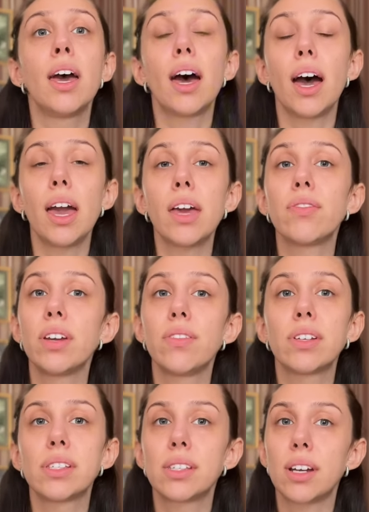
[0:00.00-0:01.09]
I have
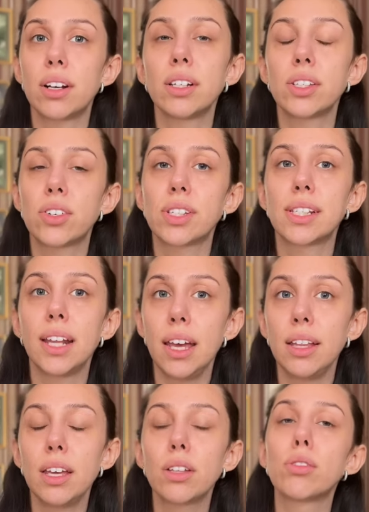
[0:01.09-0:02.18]
even started
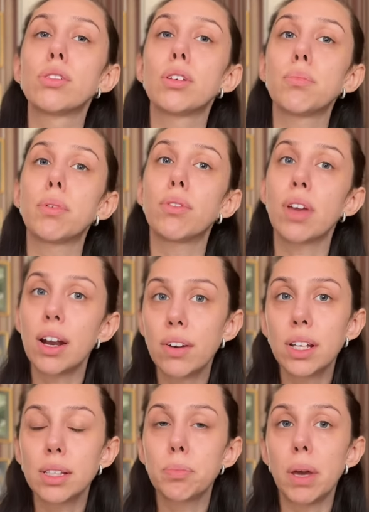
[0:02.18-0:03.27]
translating to some
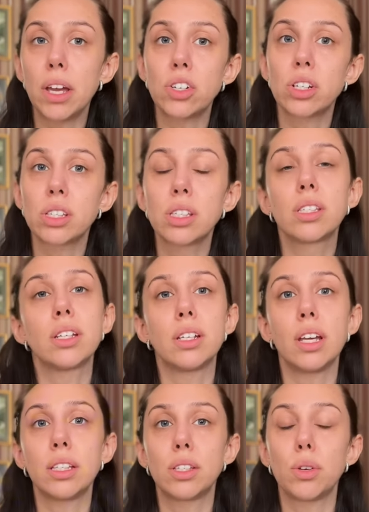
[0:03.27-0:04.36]
Bulgarian patients
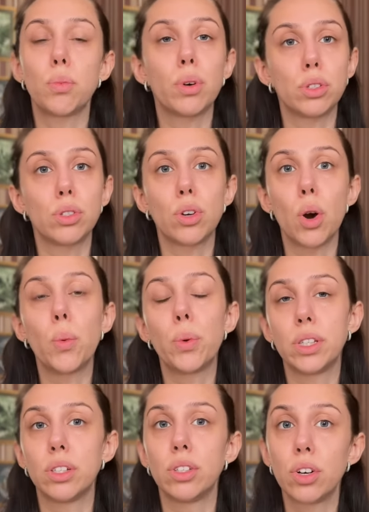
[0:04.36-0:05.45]
that want to go
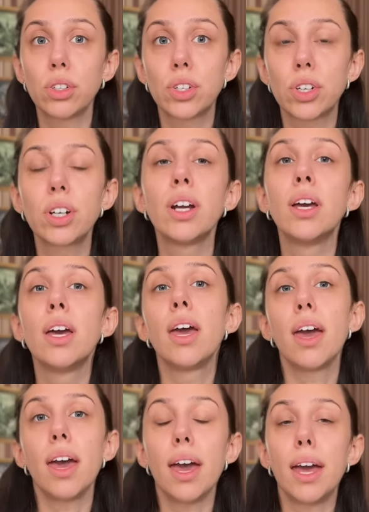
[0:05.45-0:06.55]
with the doctor.
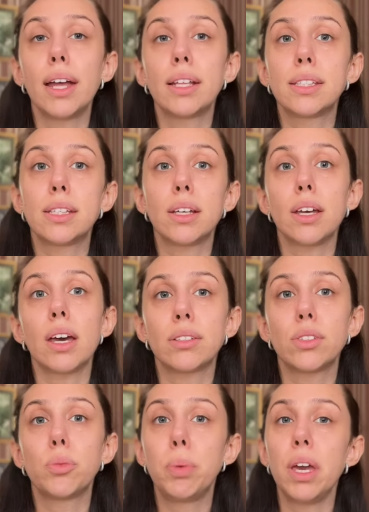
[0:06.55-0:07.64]
And
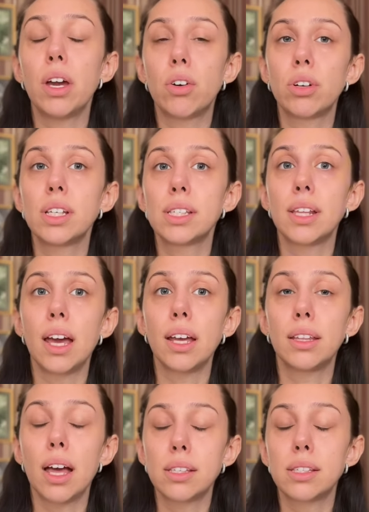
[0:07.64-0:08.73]
to be honest,
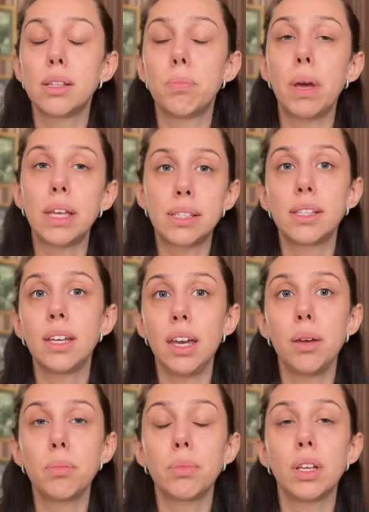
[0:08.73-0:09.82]
like, that's the best
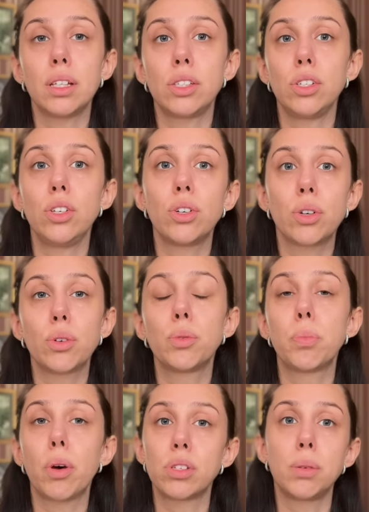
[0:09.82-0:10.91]
team that you
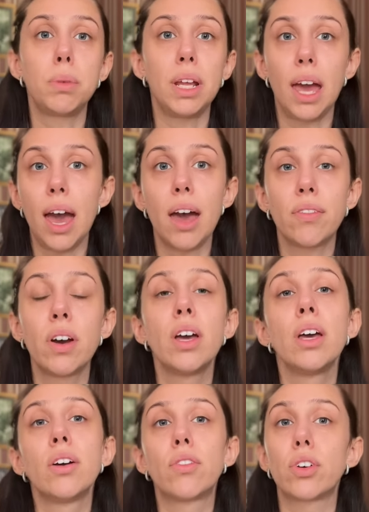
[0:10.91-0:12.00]
could possibly have
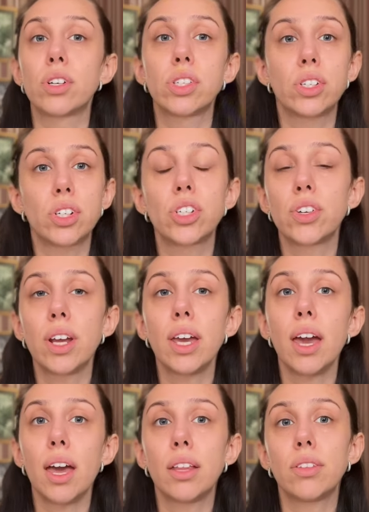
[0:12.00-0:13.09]
for a
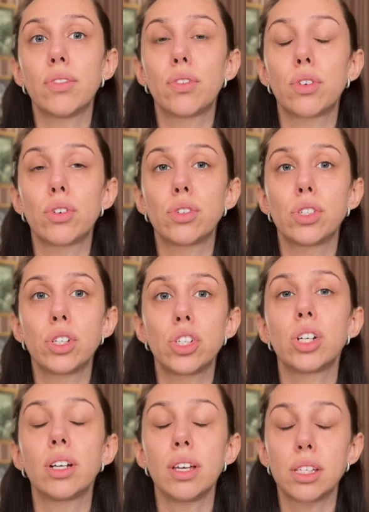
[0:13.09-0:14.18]
surgery and for
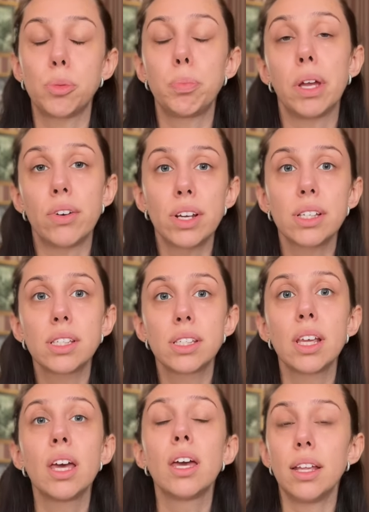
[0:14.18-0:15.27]
such an
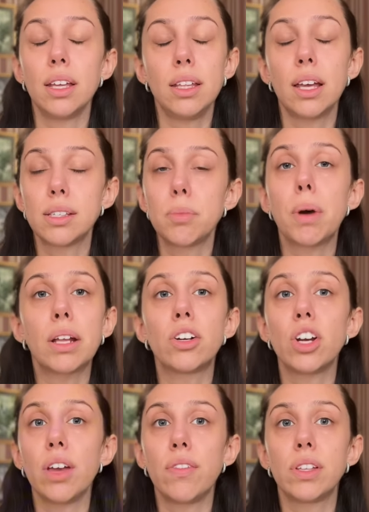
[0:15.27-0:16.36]
experience. It doesn't matter
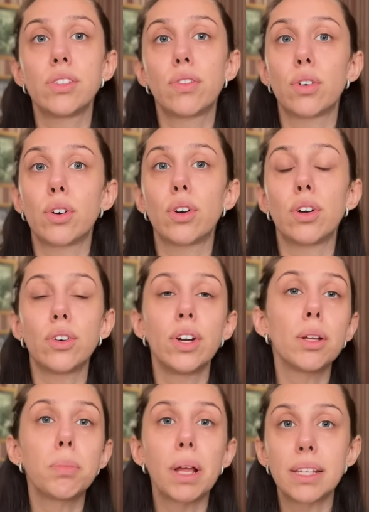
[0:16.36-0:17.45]
if it's for
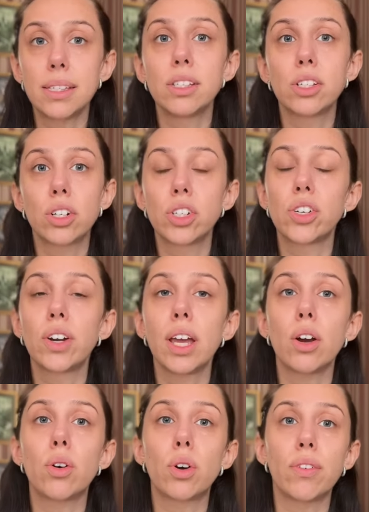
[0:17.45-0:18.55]
rhinoplasty
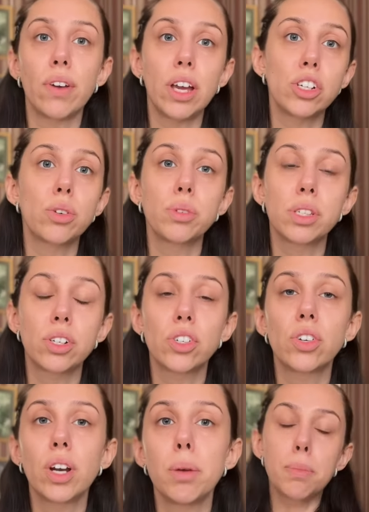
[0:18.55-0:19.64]
surgery or a facial
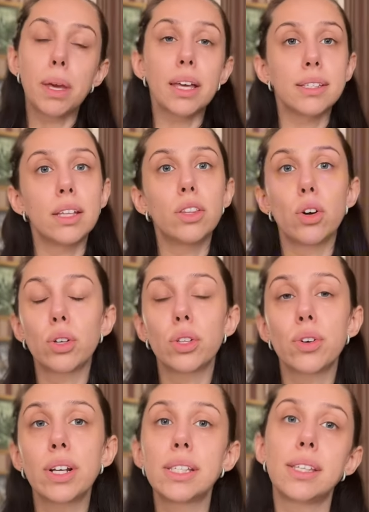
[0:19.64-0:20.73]
surgery, because the
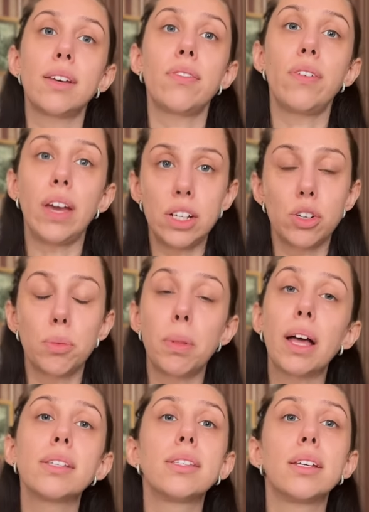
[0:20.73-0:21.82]
doctor is a facial
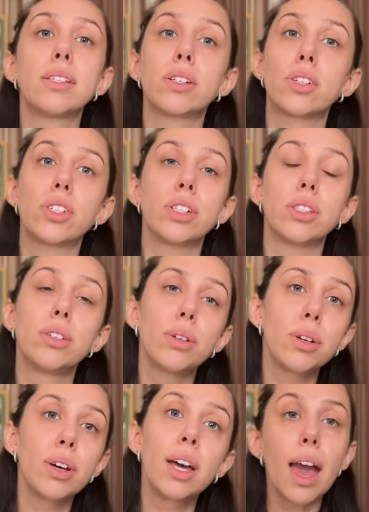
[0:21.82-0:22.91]
plastic surgeon too.
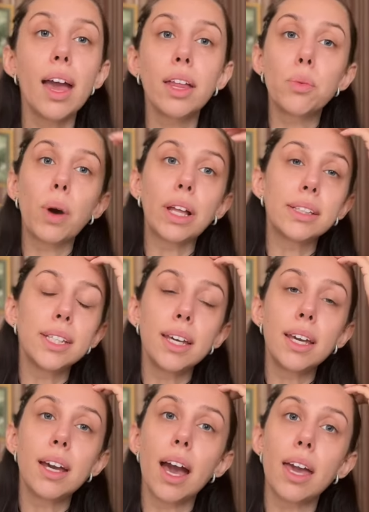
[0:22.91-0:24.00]
And one
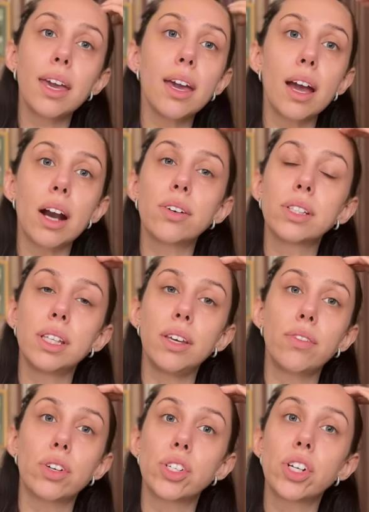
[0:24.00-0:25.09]
thing I can guarantee
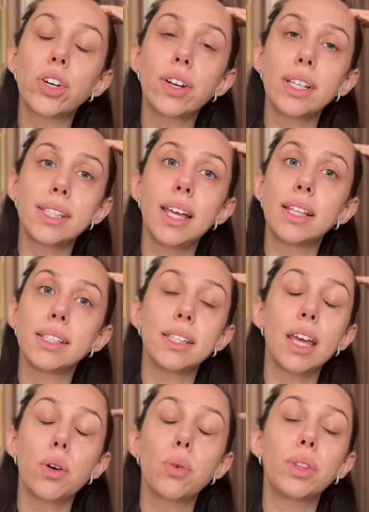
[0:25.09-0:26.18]
for sure is that
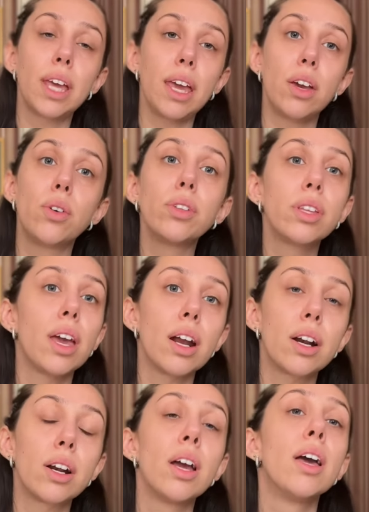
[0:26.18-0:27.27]
they will take good care